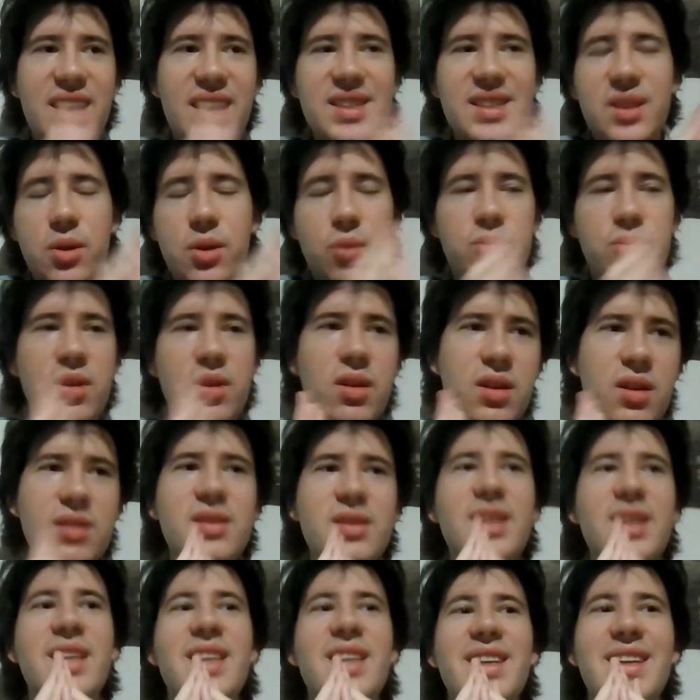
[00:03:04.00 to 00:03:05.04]
as it goes
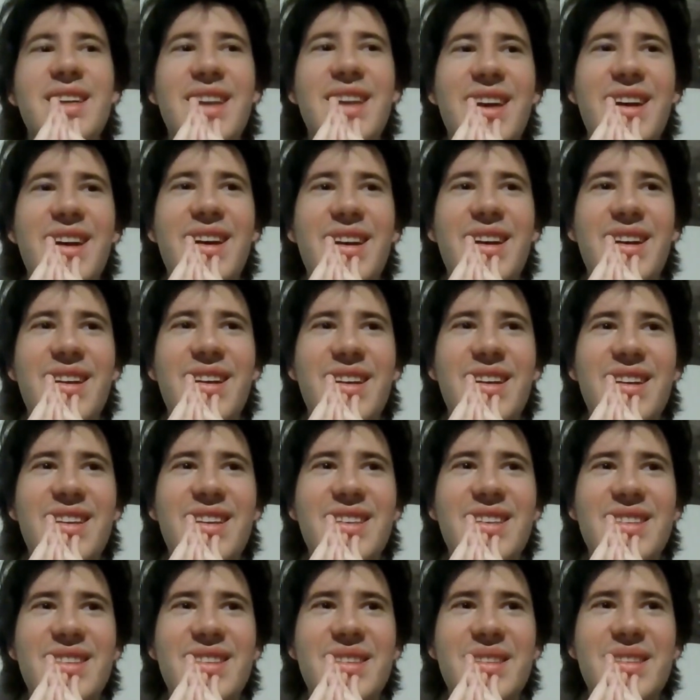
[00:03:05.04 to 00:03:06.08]
on,
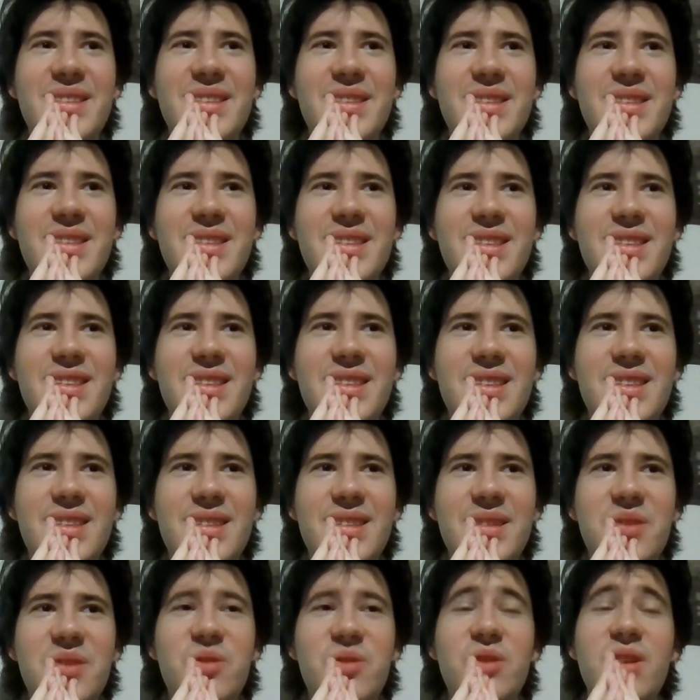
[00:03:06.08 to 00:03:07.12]
uh,
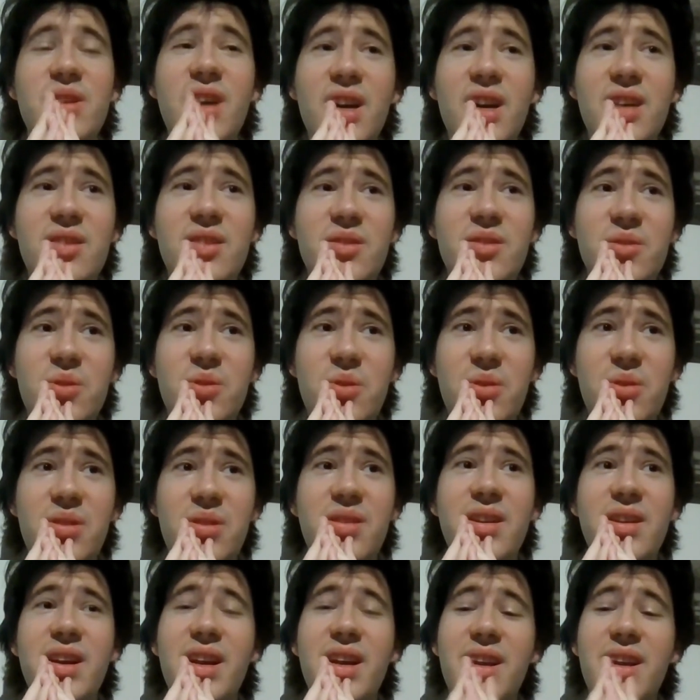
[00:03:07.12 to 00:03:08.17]
there's a knock on the
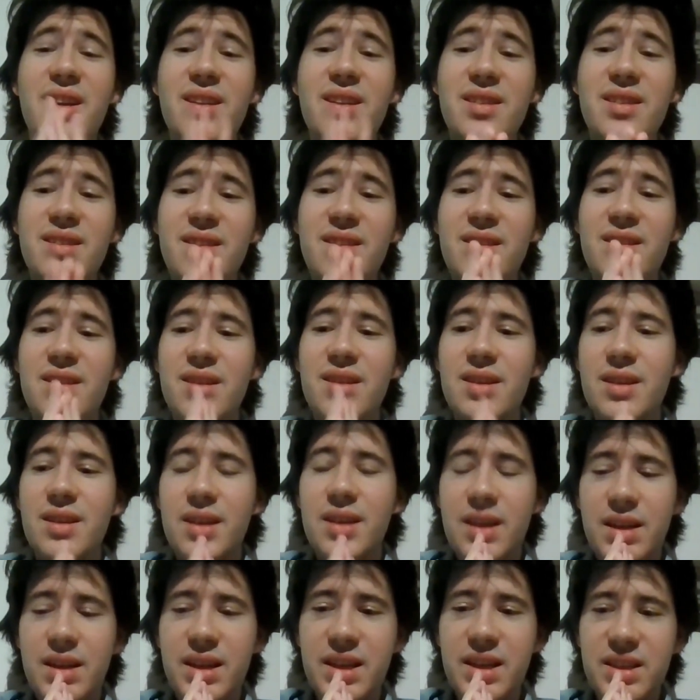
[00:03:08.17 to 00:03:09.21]
door, and
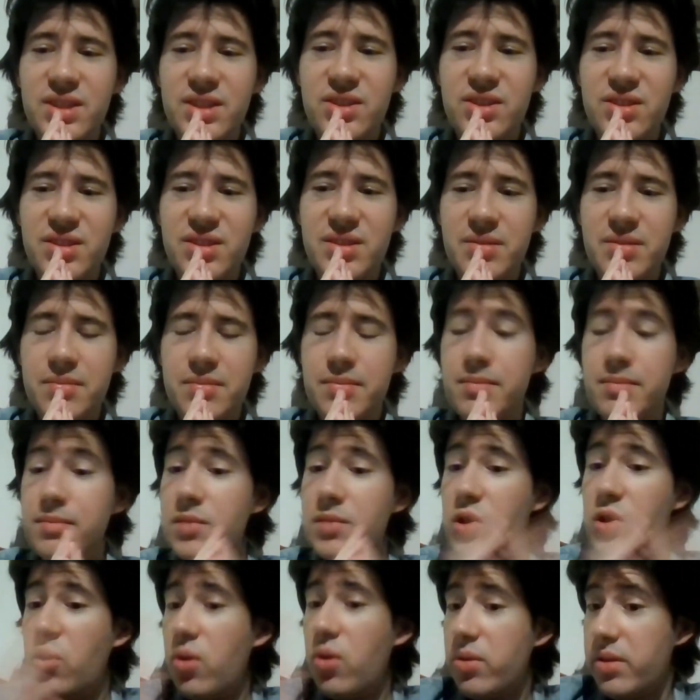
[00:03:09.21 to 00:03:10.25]
his
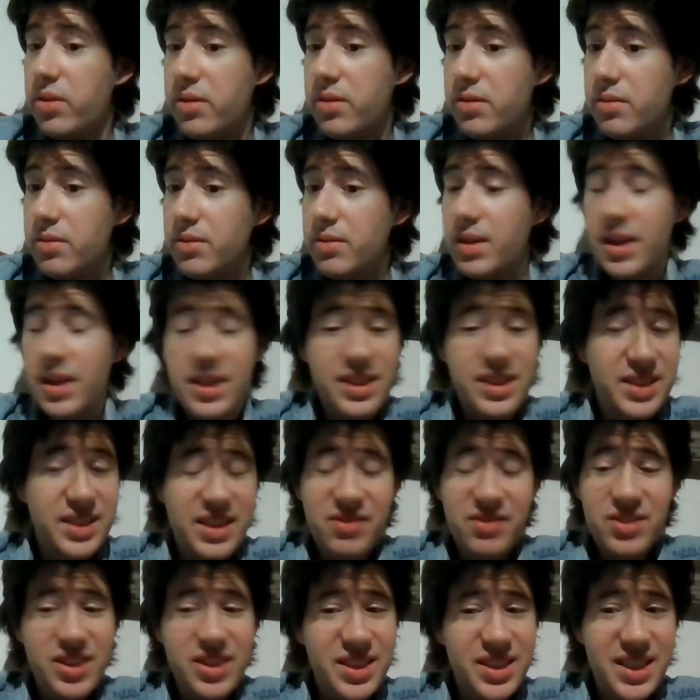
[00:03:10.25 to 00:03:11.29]
daughter that he's
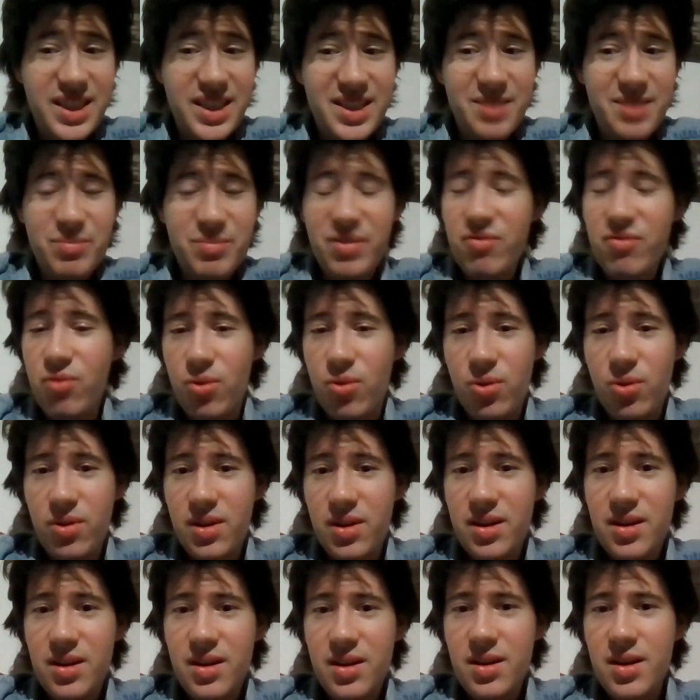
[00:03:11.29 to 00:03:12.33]
never seen
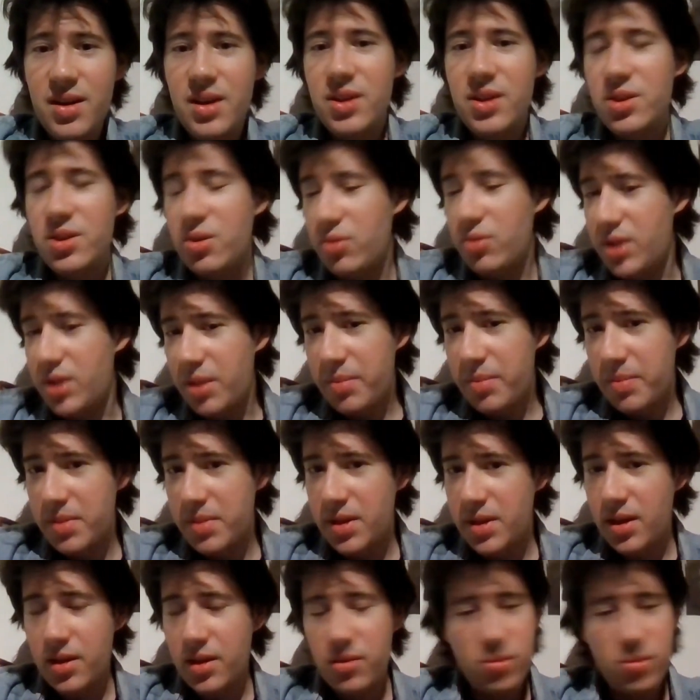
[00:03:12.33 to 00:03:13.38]
before shows up
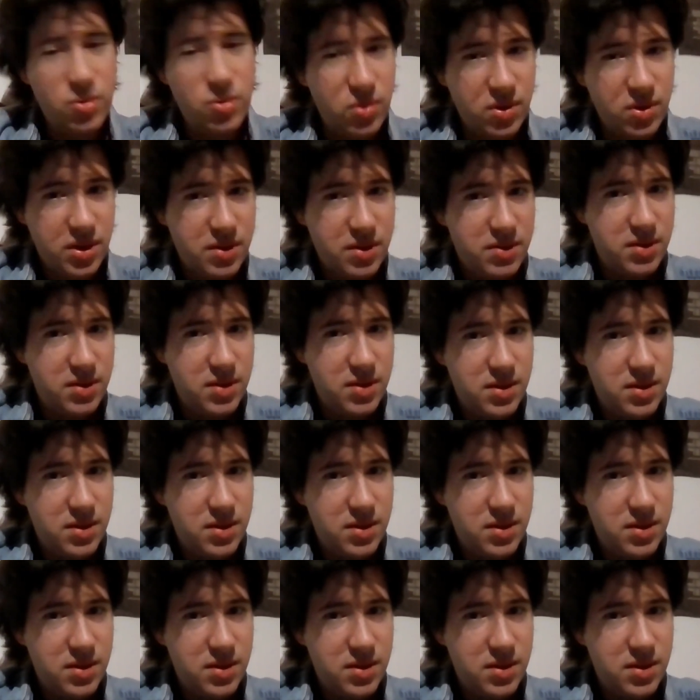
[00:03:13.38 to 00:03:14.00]
at the door,